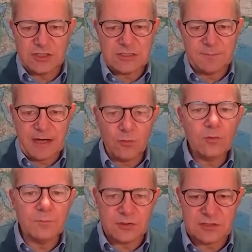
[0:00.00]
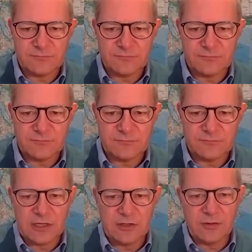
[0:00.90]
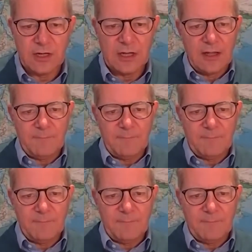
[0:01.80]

it's about all positive changes. So